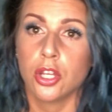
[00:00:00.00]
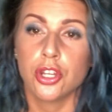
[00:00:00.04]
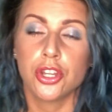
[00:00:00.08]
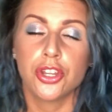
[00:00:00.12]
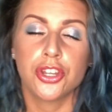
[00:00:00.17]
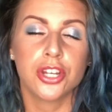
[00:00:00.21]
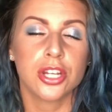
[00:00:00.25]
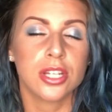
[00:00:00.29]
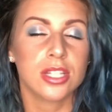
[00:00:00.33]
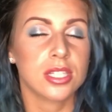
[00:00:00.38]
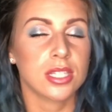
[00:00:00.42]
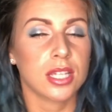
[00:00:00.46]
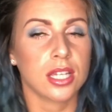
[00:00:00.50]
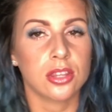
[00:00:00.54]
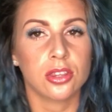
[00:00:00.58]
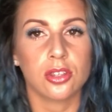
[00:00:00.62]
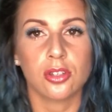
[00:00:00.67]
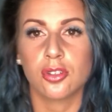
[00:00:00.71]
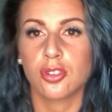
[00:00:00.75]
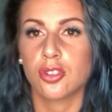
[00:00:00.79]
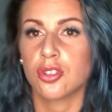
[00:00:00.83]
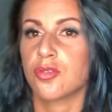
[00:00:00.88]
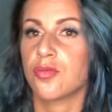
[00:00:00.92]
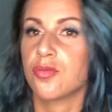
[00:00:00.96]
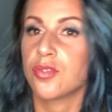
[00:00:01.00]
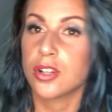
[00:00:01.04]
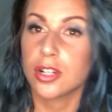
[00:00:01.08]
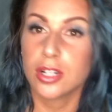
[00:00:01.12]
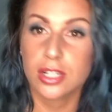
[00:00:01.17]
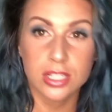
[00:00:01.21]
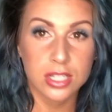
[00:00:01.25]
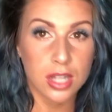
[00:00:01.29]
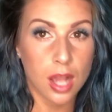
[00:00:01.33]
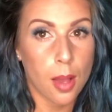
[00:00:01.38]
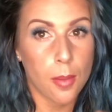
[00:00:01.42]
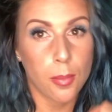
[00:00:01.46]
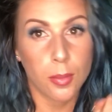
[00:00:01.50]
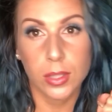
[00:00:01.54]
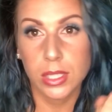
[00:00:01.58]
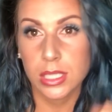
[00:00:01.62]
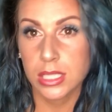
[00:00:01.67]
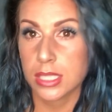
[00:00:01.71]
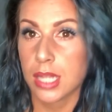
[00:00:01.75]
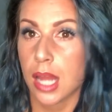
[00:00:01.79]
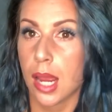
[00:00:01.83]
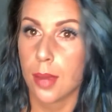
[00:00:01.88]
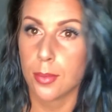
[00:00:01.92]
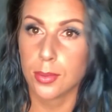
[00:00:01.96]
Just get those first couple
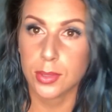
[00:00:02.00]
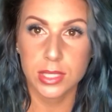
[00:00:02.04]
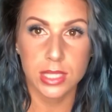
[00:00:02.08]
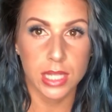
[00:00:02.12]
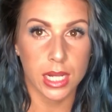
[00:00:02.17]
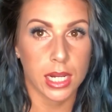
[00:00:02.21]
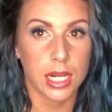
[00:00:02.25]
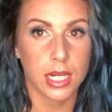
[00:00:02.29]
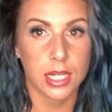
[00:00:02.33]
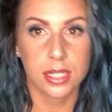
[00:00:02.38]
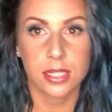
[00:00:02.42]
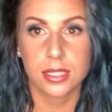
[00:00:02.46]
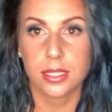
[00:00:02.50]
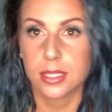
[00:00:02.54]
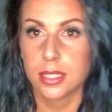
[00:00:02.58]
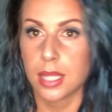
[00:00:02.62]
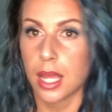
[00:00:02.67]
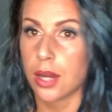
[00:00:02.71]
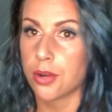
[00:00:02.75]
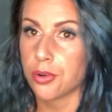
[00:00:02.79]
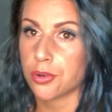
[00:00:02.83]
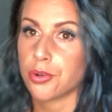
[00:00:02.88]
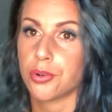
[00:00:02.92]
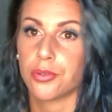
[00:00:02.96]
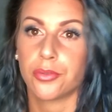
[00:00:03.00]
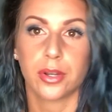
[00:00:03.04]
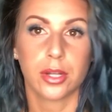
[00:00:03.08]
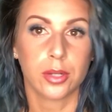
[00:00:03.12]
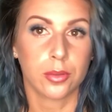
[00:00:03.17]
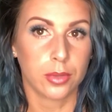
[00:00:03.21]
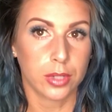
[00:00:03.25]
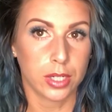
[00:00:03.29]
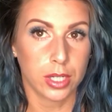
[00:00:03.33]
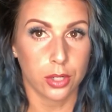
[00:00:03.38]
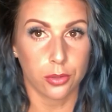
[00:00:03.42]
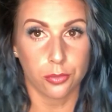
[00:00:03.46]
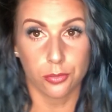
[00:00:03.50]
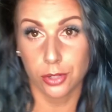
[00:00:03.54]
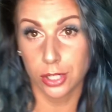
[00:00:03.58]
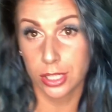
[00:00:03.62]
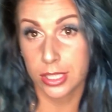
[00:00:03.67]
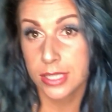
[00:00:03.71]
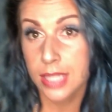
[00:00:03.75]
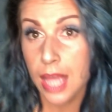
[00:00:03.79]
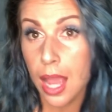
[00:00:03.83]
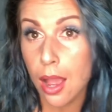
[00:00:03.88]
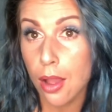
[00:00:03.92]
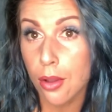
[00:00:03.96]
steps. And I don't know if anyone here
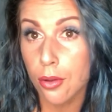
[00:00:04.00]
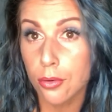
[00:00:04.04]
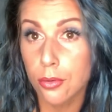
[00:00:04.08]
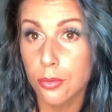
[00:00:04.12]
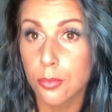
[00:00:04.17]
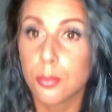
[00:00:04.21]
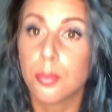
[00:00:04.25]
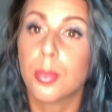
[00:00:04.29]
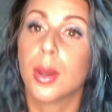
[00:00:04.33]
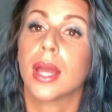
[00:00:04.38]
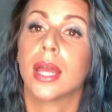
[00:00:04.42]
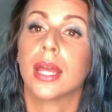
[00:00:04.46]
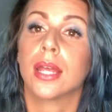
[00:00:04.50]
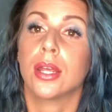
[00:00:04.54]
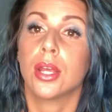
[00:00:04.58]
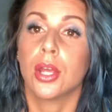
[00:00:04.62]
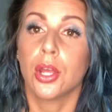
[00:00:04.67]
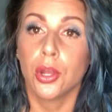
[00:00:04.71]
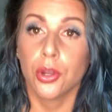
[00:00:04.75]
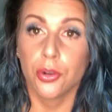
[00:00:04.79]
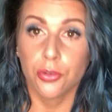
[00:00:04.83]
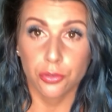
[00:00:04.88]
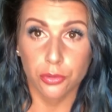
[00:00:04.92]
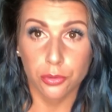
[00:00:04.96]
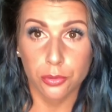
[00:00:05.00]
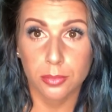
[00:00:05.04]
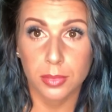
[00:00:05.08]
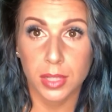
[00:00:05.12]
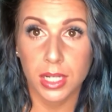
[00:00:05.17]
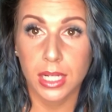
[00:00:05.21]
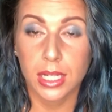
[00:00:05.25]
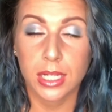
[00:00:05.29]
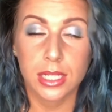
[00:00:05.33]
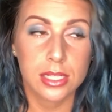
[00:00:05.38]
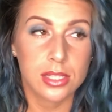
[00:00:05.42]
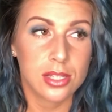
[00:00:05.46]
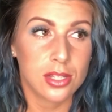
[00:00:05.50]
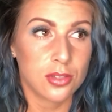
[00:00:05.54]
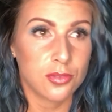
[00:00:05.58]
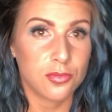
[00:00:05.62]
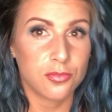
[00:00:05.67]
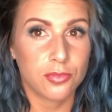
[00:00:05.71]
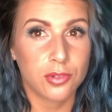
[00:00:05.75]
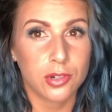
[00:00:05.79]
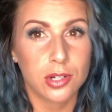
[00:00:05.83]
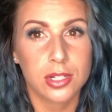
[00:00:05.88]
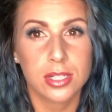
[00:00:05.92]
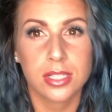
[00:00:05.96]
works out, but for me, it's the
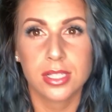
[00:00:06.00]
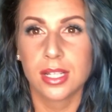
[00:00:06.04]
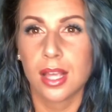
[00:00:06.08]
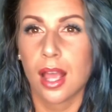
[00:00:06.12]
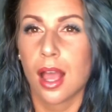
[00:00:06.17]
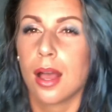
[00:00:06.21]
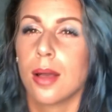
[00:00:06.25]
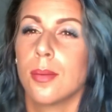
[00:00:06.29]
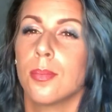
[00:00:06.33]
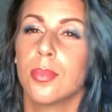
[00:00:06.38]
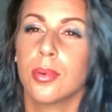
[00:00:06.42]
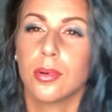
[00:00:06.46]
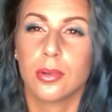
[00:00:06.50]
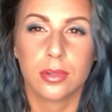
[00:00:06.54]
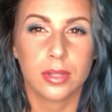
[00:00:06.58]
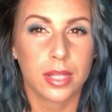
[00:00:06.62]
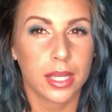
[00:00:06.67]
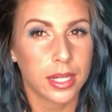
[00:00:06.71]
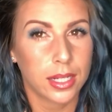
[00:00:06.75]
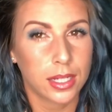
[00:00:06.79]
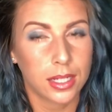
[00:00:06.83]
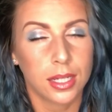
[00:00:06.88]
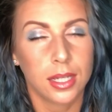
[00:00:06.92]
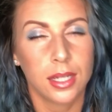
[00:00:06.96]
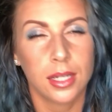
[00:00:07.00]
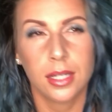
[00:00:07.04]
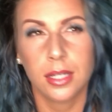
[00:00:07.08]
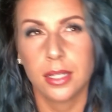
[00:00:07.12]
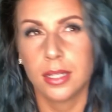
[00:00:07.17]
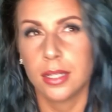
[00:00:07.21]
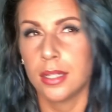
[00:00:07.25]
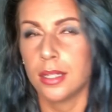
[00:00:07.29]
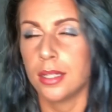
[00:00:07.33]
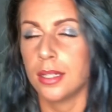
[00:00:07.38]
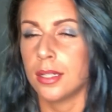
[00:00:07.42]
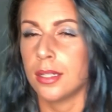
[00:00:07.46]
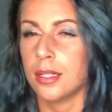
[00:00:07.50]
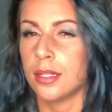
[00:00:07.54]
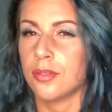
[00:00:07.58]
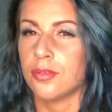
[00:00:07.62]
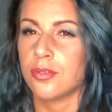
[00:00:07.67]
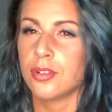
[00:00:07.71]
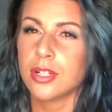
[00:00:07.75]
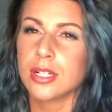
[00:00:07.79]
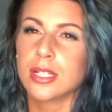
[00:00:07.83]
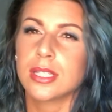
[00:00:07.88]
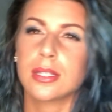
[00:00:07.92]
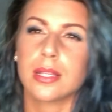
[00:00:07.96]
first couple
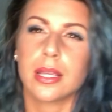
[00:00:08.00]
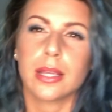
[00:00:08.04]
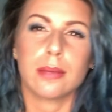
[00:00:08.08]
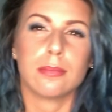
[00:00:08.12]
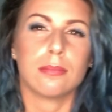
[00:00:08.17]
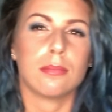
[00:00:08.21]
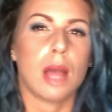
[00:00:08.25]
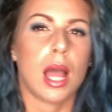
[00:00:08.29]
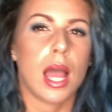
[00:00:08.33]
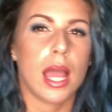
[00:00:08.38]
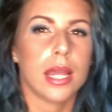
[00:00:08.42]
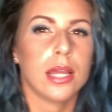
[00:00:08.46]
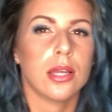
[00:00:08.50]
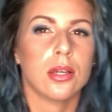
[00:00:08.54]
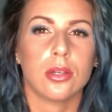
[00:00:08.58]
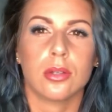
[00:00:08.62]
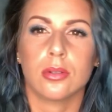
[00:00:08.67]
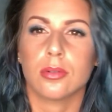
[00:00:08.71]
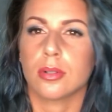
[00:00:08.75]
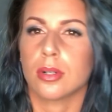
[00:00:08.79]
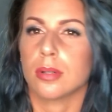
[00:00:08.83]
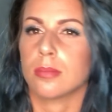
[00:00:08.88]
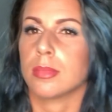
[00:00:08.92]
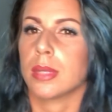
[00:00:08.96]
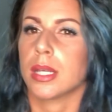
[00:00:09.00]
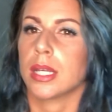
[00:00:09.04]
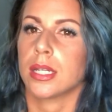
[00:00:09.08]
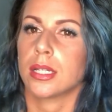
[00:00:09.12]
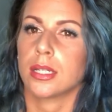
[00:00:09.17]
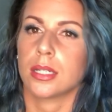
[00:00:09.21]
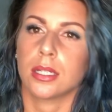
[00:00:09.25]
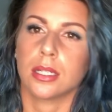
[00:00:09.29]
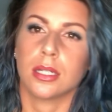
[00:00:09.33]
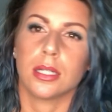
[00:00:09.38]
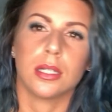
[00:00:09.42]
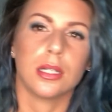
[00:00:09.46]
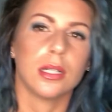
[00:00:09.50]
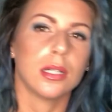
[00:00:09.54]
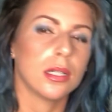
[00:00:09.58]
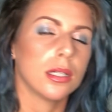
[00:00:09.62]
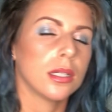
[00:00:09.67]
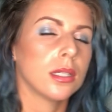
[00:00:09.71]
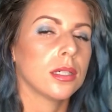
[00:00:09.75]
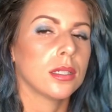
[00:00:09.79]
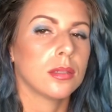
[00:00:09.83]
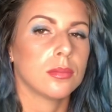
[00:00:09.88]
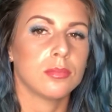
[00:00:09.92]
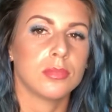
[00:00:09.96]
first mile where I'm like,
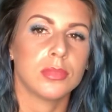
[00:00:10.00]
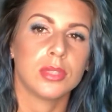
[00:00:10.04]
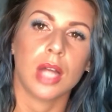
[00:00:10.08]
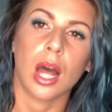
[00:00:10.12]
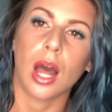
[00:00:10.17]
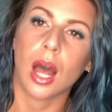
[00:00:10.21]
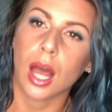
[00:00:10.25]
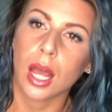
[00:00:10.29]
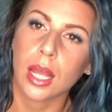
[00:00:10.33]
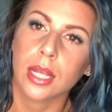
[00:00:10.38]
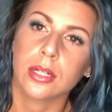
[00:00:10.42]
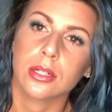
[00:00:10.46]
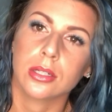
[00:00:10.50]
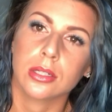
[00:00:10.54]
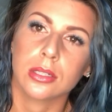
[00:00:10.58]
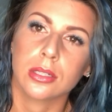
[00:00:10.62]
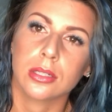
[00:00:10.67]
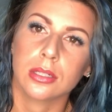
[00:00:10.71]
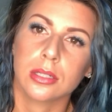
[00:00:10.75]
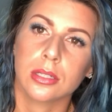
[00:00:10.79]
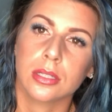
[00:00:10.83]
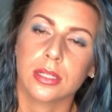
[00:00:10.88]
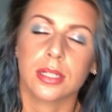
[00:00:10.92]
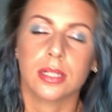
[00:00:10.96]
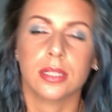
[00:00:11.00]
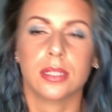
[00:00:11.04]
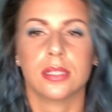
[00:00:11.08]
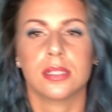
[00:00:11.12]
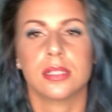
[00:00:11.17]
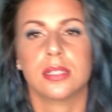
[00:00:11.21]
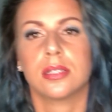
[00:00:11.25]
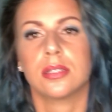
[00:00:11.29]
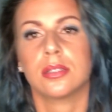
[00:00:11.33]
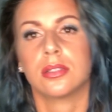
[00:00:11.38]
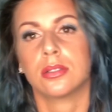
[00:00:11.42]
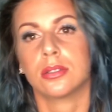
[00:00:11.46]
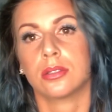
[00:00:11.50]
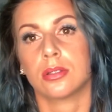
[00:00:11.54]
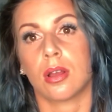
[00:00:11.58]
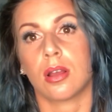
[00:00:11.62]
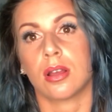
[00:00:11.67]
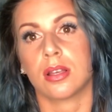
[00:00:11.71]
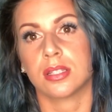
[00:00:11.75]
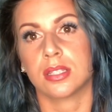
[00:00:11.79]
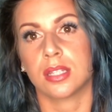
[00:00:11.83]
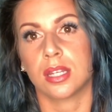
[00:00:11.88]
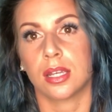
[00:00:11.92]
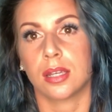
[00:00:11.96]
oh, I'm tired and this is
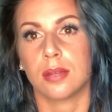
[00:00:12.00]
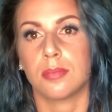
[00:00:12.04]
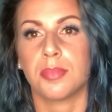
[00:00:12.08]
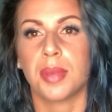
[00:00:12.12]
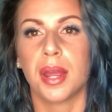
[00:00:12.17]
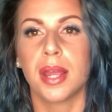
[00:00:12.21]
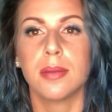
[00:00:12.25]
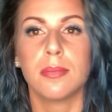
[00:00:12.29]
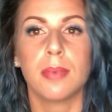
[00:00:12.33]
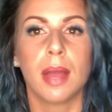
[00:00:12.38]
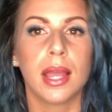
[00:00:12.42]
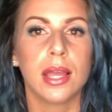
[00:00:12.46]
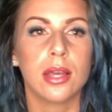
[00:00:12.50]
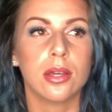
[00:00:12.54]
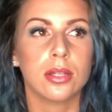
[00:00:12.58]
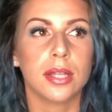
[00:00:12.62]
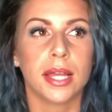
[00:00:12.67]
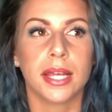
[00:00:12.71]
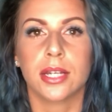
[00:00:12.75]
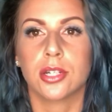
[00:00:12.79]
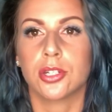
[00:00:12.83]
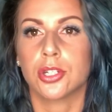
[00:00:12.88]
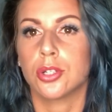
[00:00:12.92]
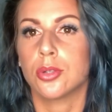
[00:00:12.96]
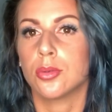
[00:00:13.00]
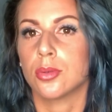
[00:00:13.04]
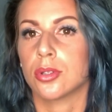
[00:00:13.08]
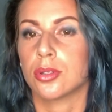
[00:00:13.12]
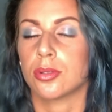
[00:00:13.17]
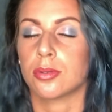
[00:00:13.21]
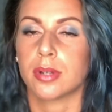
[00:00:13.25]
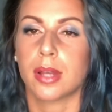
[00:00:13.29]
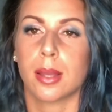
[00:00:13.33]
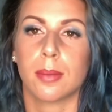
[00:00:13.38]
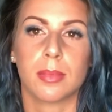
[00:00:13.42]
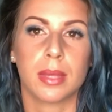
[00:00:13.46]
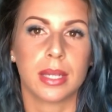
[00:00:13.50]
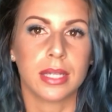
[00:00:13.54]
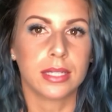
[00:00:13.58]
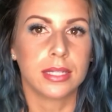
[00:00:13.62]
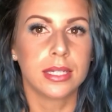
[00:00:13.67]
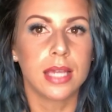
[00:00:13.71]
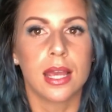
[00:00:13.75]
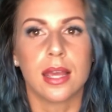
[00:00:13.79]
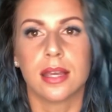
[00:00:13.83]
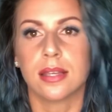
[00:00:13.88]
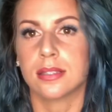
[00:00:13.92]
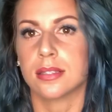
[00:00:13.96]
exhausting. And by mile 2 or 3, I'm like,
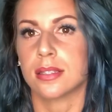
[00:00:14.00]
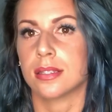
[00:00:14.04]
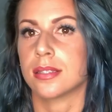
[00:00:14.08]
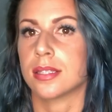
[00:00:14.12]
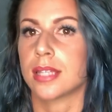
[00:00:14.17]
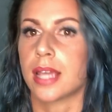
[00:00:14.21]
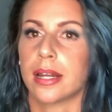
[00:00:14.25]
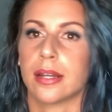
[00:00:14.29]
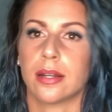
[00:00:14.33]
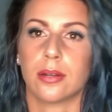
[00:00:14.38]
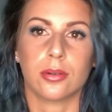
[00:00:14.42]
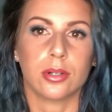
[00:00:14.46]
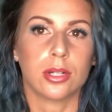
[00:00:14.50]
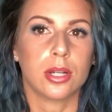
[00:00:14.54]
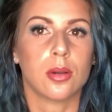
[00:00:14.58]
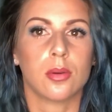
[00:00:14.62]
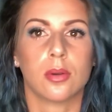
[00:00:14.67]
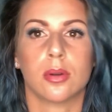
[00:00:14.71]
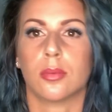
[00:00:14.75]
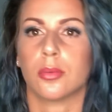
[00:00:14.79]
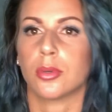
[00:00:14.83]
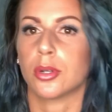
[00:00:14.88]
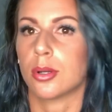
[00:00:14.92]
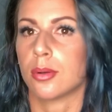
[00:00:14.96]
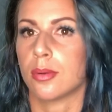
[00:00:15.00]
yes, let's get it, we're going.